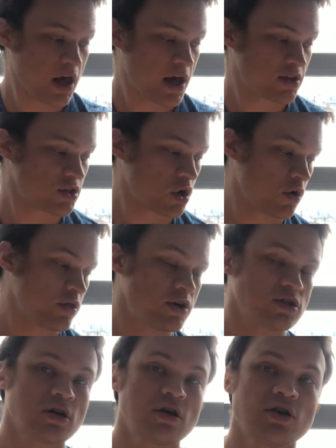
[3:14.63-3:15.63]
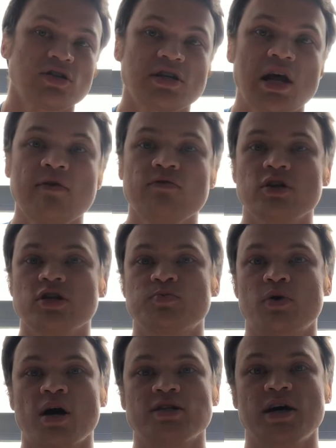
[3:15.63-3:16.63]
And so there's a name for this
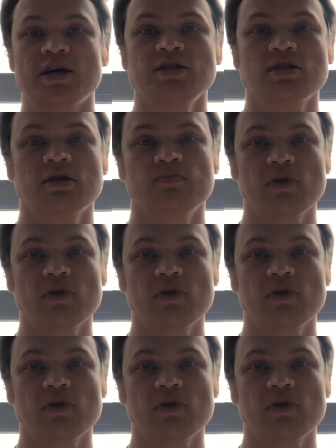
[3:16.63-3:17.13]
process,